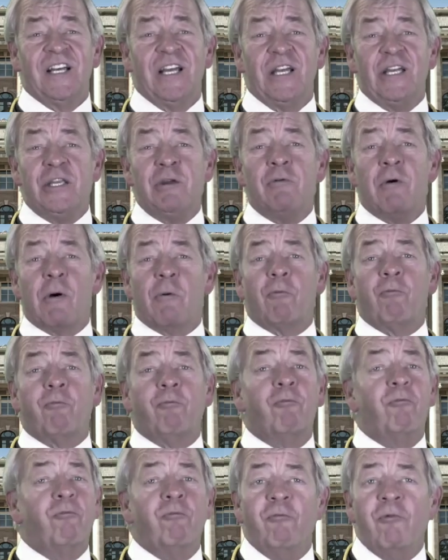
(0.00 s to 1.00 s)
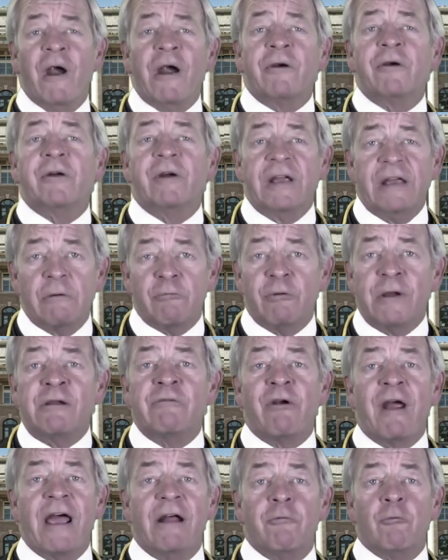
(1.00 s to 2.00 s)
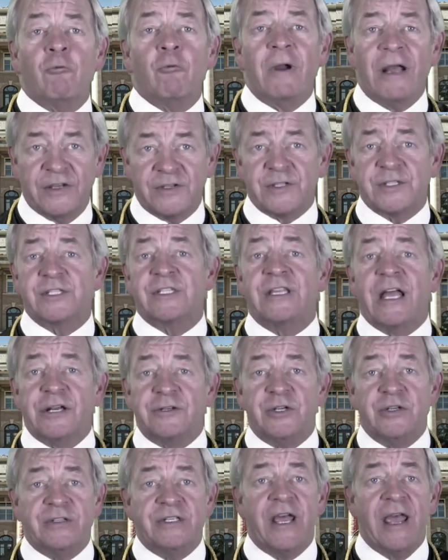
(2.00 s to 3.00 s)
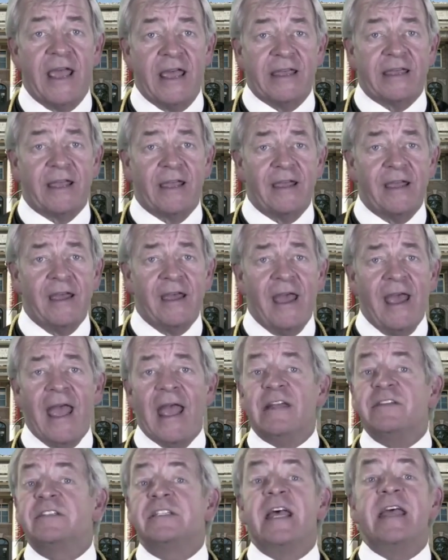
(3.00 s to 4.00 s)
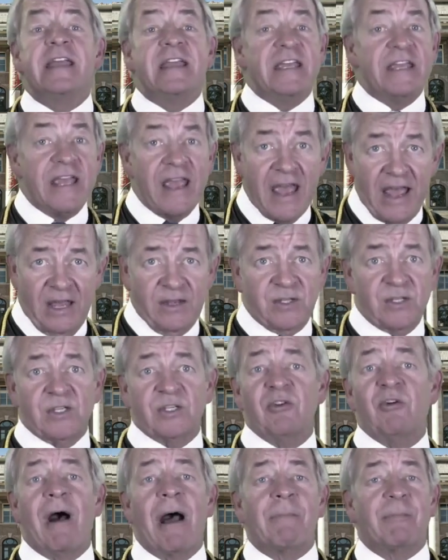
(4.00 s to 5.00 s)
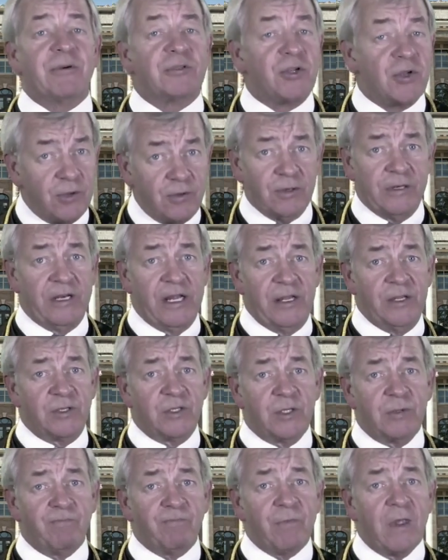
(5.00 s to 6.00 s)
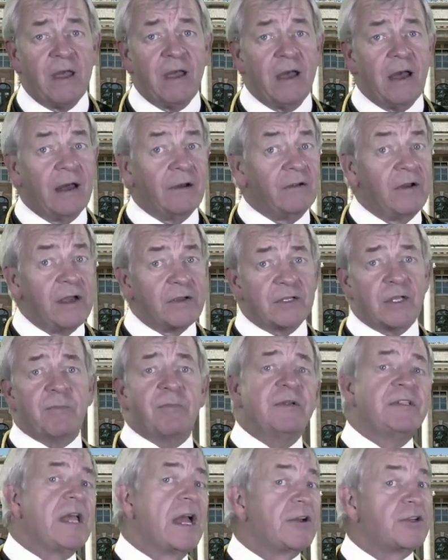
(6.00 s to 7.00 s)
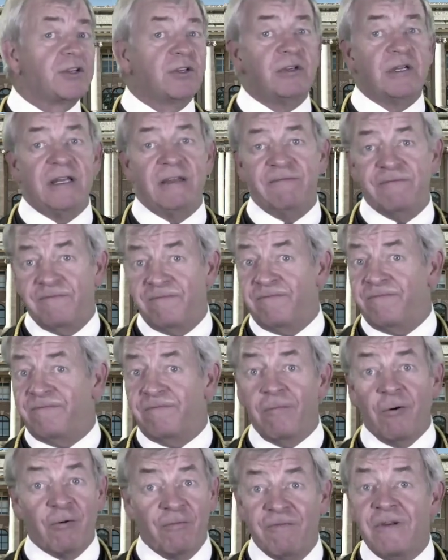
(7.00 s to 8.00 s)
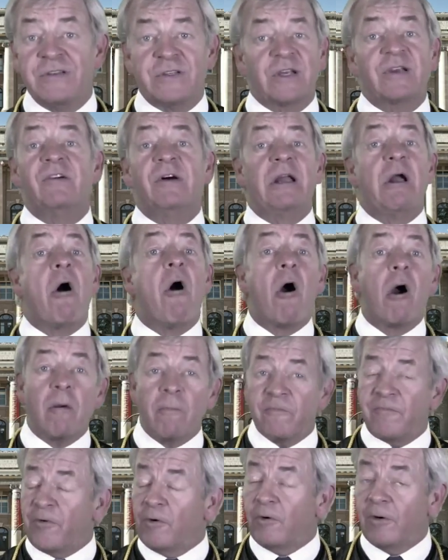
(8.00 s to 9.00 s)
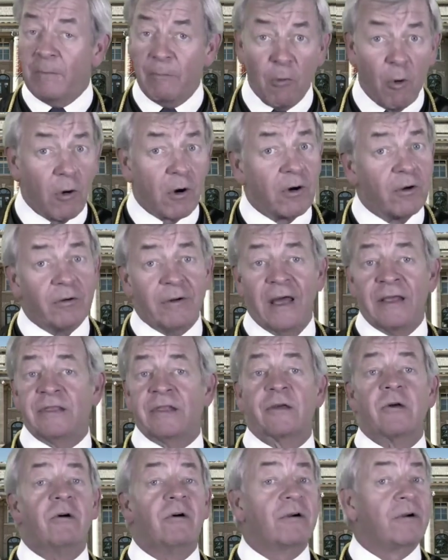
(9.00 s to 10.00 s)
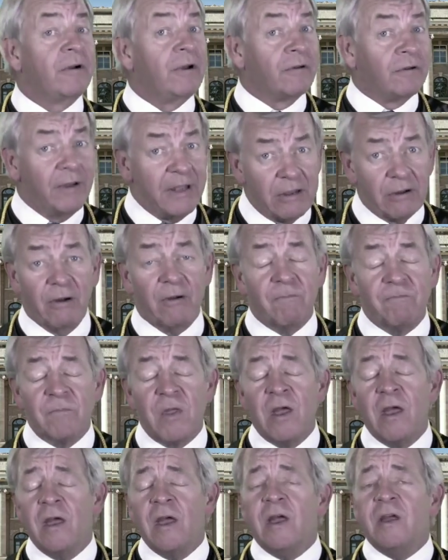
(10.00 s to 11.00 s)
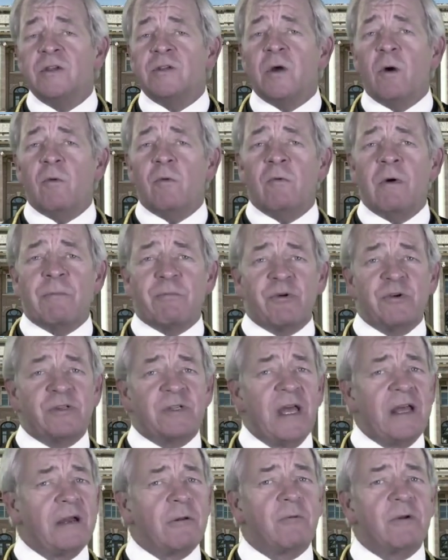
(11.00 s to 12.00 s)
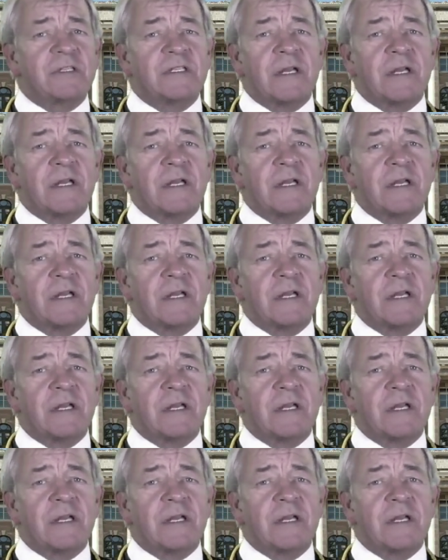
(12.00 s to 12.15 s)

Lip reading: You will rarely regret risks that you take and saying yes to opportunities, unless they're potentially or physically harmful, immoral, ethical, or illegal. So when presented with